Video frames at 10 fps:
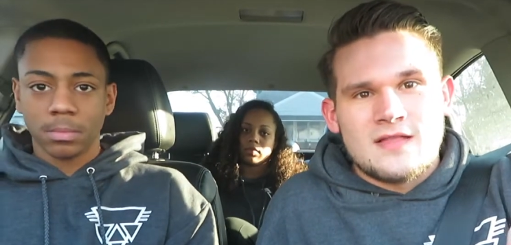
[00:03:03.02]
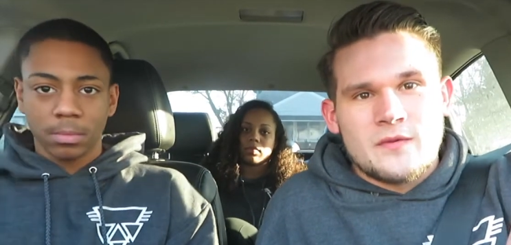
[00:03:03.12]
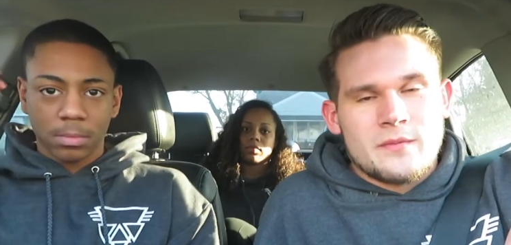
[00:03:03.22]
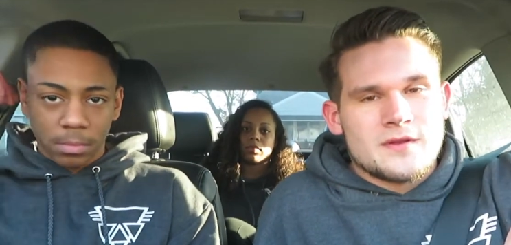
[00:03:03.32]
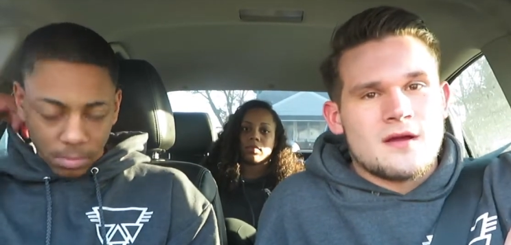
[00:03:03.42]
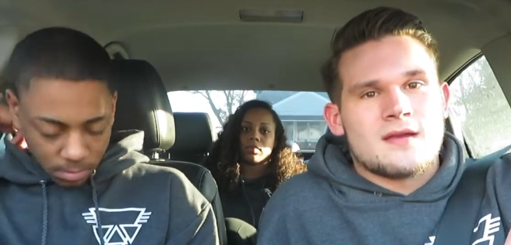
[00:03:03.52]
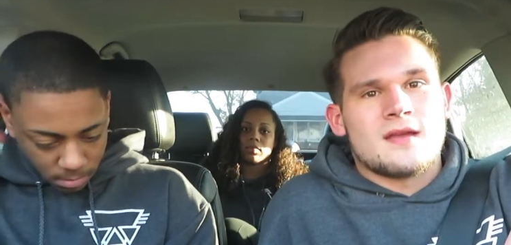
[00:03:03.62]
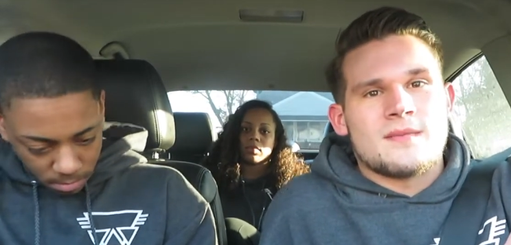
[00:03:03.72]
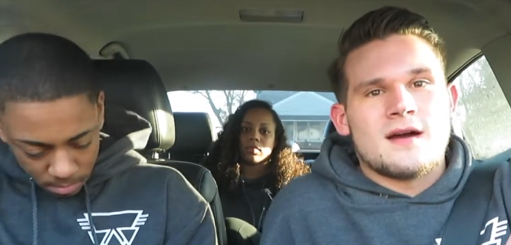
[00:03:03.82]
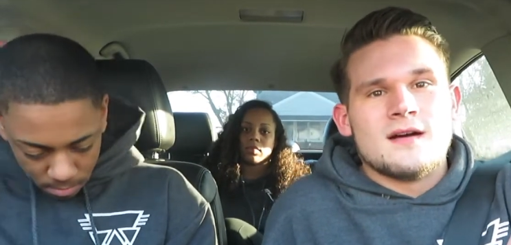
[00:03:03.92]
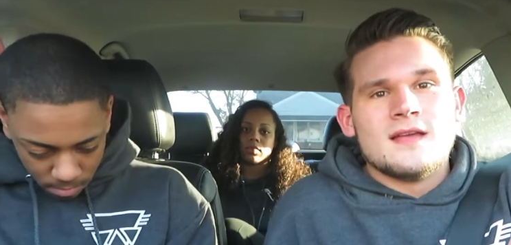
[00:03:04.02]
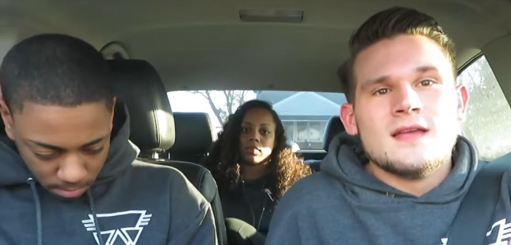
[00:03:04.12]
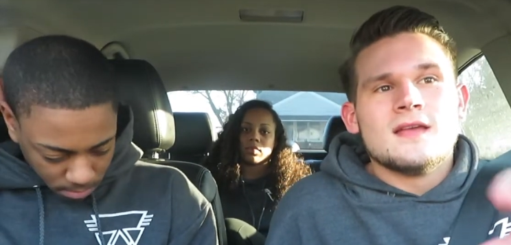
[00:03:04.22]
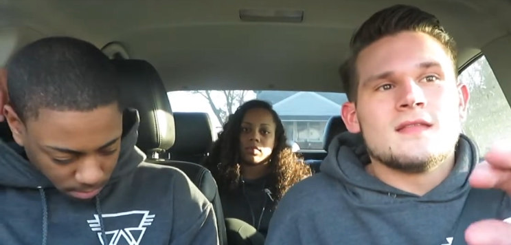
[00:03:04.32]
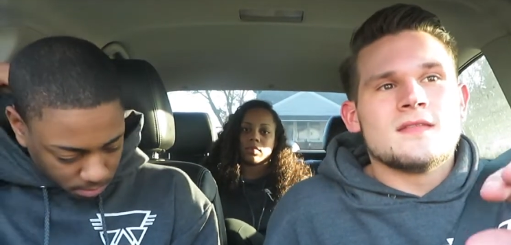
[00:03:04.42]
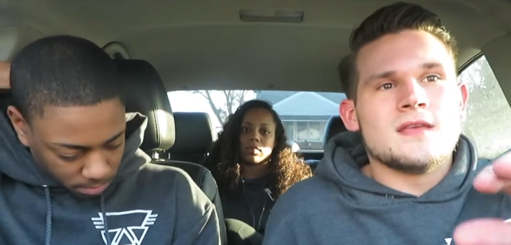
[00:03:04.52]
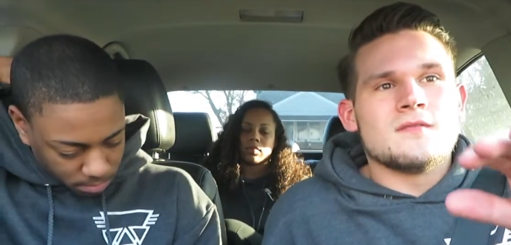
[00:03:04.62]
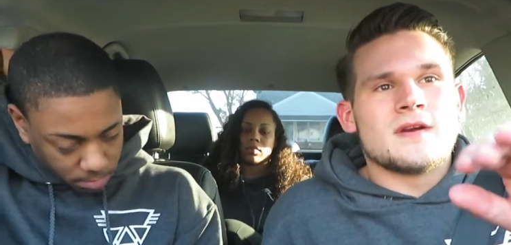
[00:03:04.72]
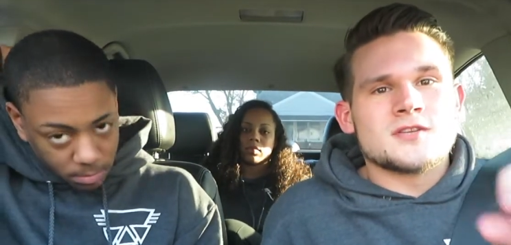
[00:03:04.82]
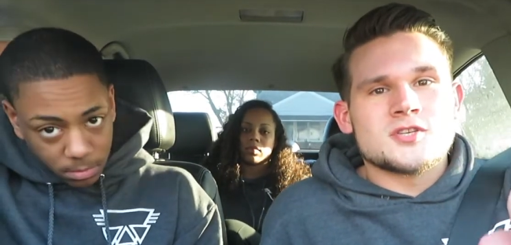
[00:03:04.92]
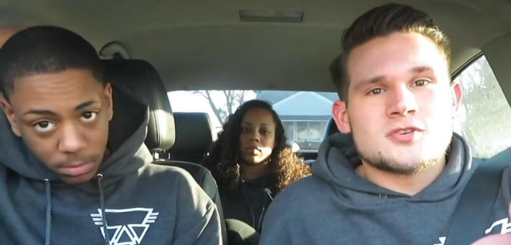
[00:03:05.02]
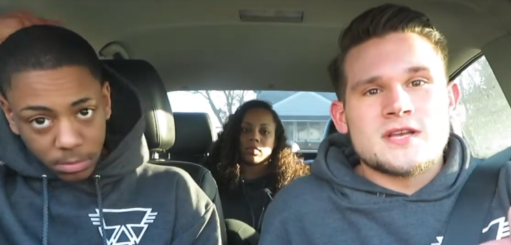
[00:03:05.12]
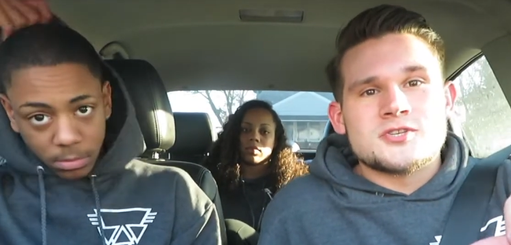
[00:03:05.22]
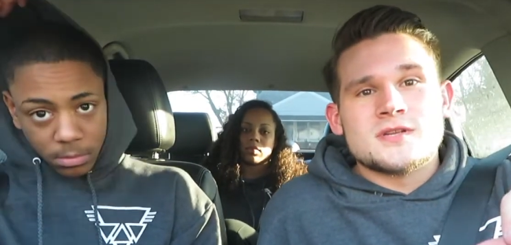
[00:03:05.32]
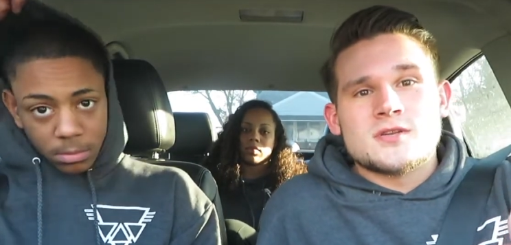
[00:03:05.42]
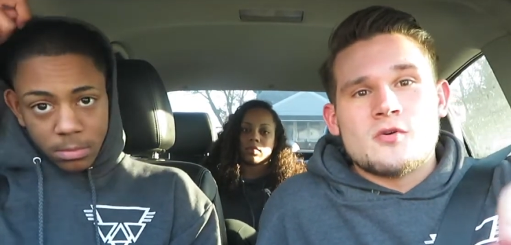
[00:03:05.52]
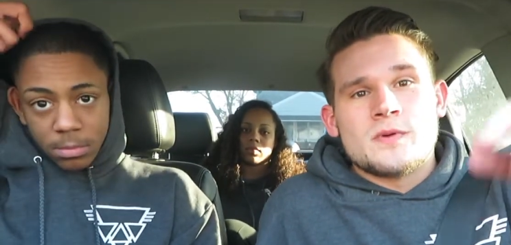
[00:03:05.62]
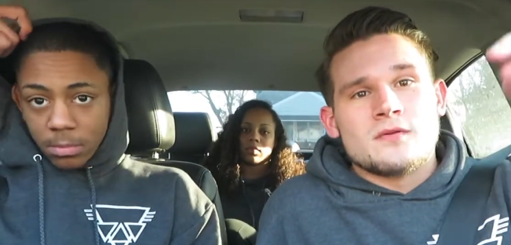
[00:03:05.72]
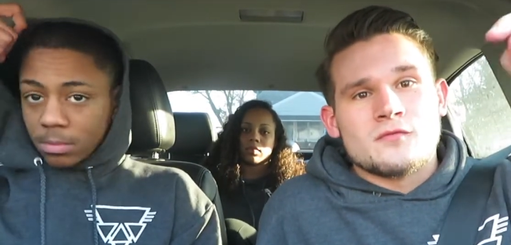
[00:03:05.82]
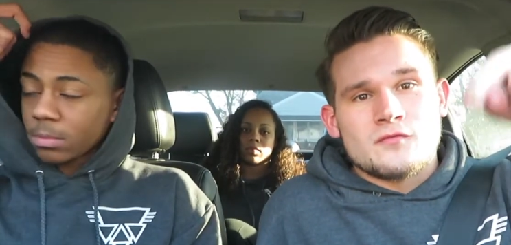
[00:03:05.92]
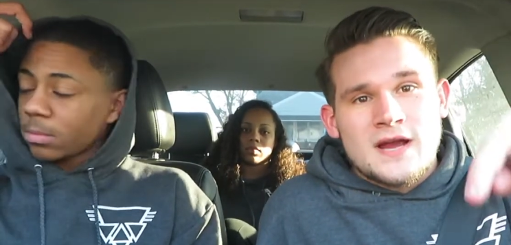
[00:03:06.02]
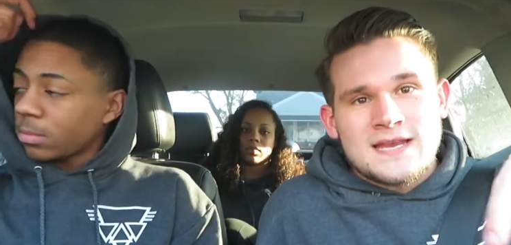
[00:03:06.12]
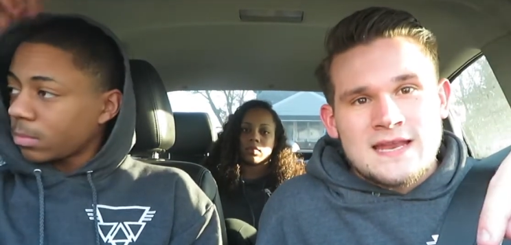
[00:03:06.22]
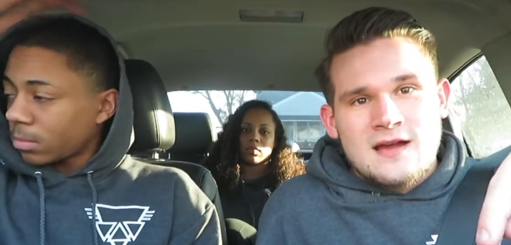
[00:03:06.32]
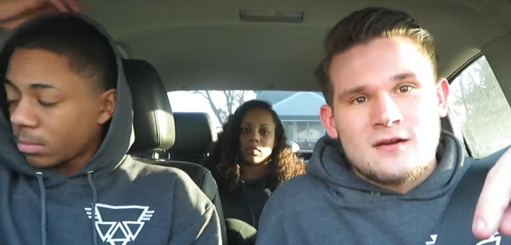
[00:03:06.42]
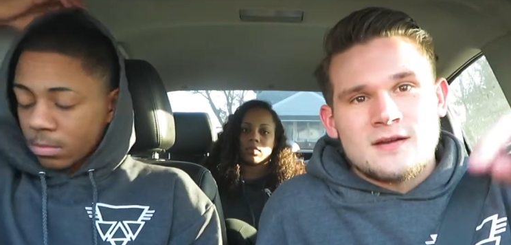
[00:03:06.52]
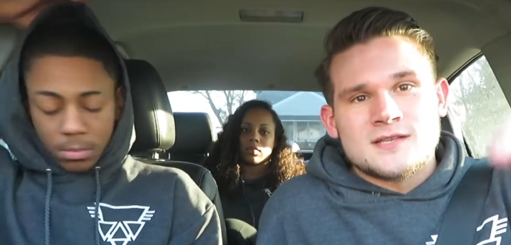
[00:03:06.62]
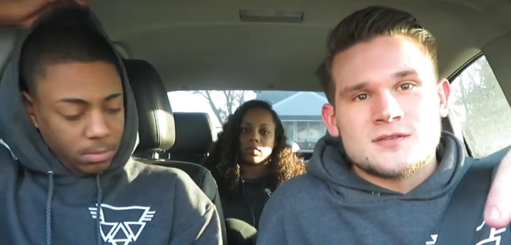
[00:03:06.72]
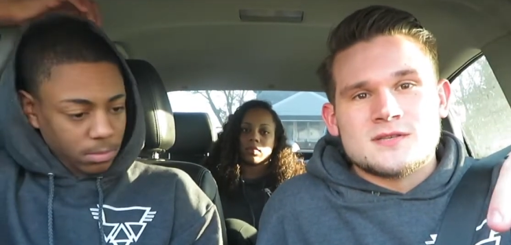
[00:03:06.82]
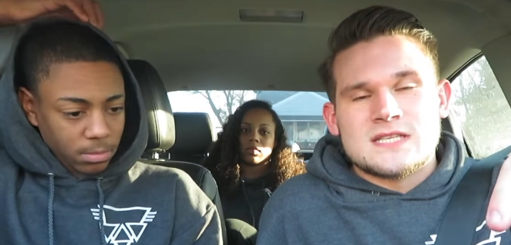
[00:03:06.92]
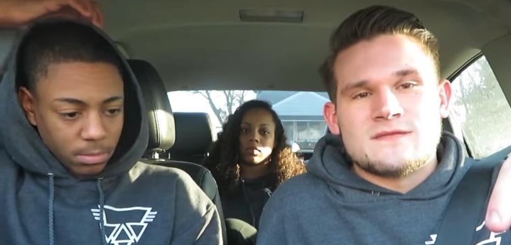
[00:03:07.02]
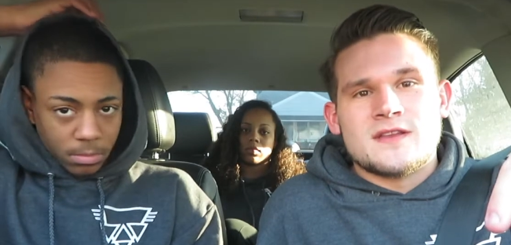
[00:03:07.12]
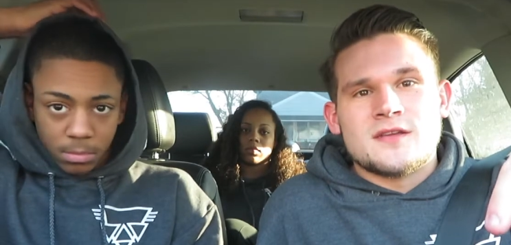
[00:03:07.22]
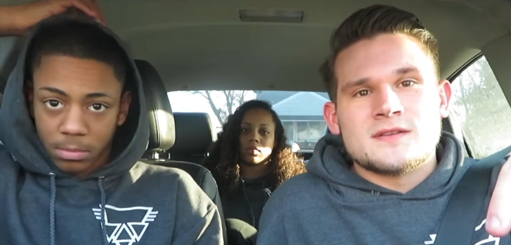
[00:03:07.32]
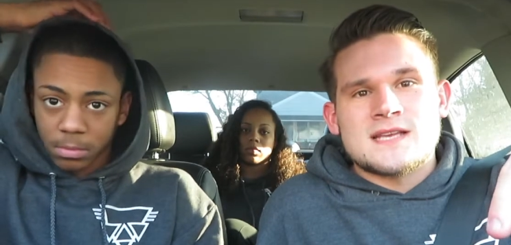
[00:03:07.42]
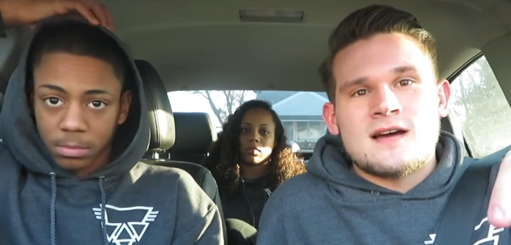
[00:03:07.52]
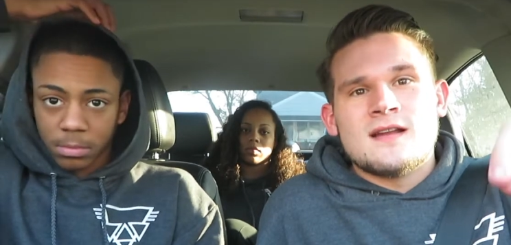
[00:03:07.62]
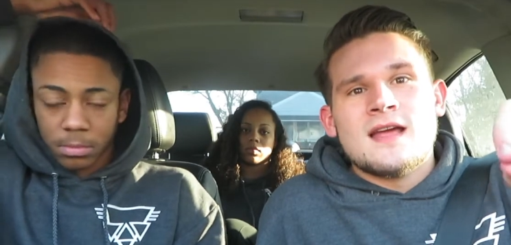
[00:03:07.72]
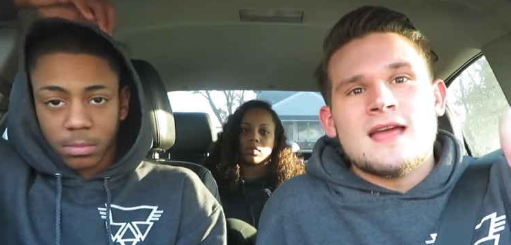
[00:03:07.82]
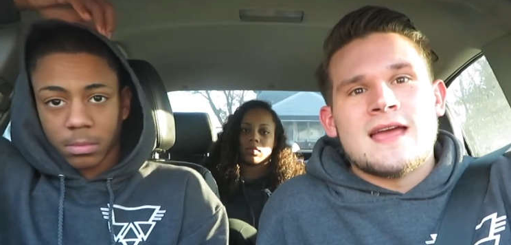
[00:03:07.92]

Speaker 1: like we were talking about, the registration is open right now as soon as this video is out,